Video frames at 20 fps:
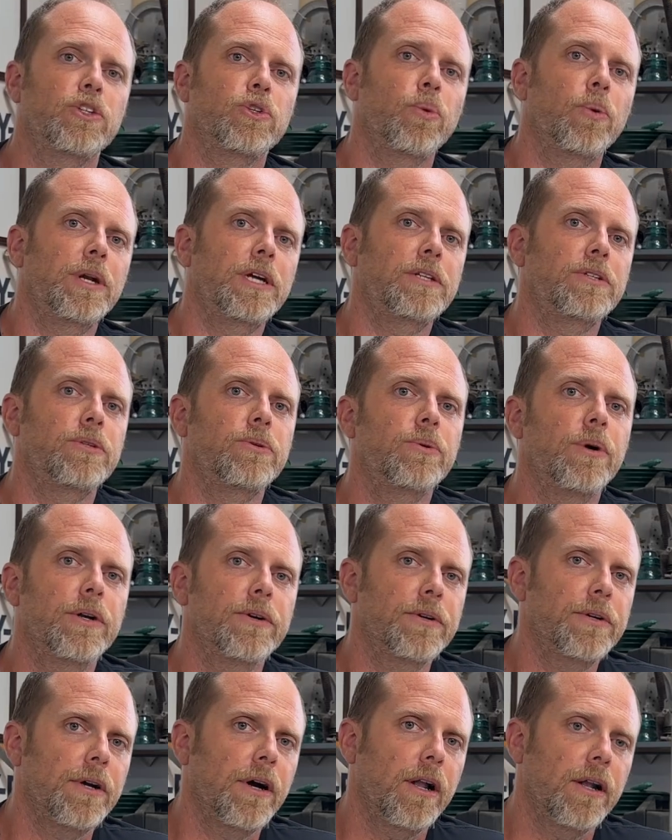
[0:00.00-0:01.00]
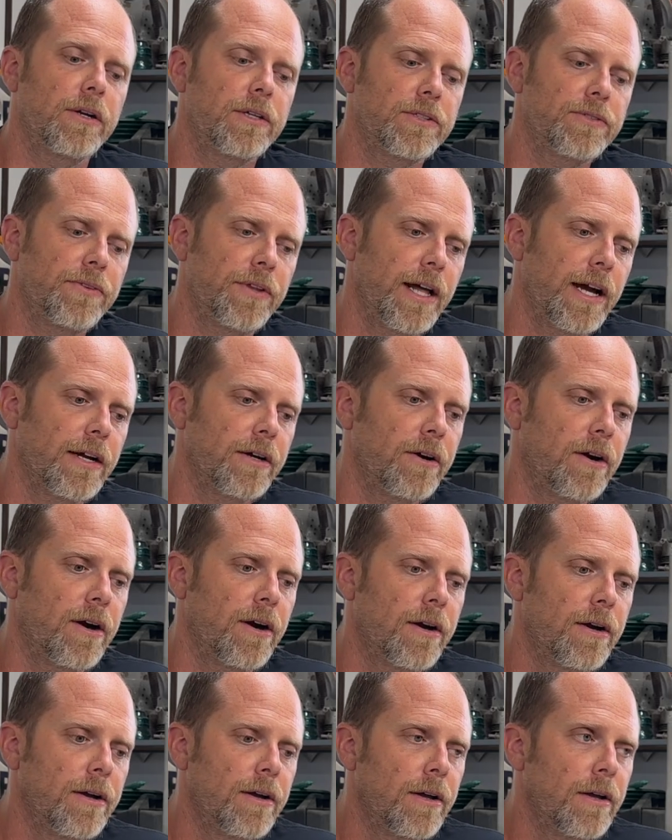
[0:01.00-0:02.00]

$2,200 for that car.